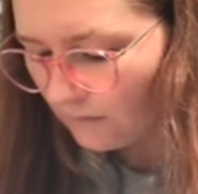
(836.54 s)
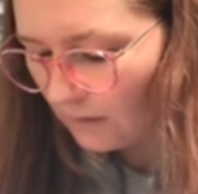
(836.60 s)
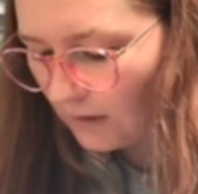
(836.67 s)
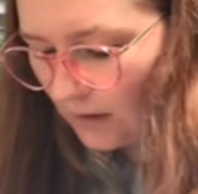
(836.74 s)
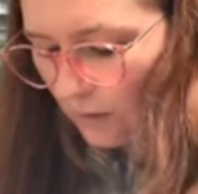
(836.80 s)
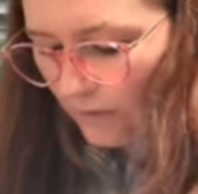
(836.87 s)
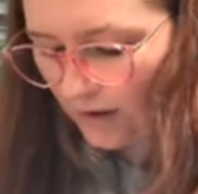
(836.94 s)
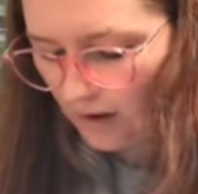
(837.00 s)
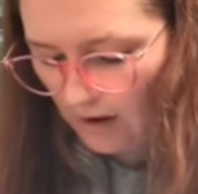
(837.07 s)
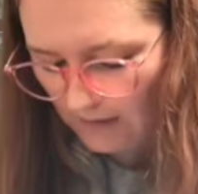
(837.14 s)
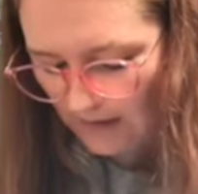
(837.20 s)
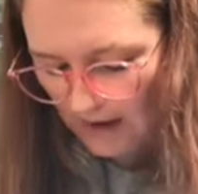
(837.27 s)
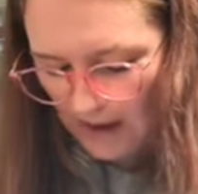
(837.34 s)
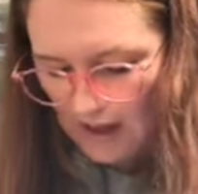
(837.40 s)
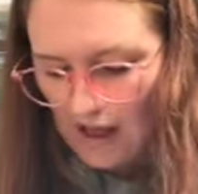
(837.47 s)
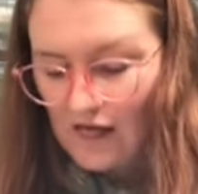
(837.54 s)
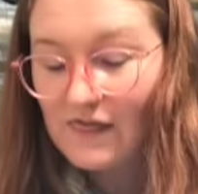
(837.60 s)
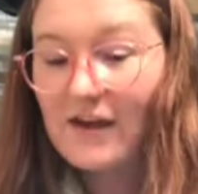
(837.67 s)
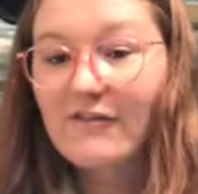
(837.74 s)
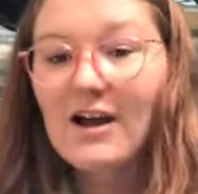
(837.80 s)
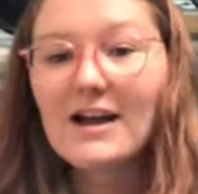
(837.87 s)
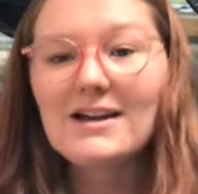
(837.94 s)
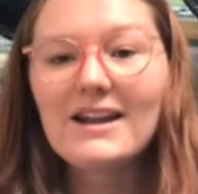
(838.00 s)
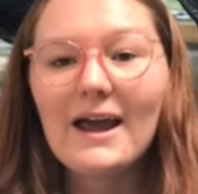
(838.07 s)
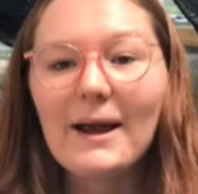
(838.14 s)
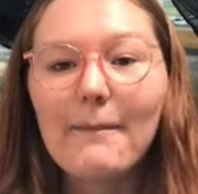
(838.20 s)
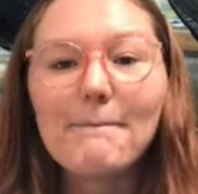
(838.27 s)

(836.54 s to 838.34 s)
No, where are they? They've got like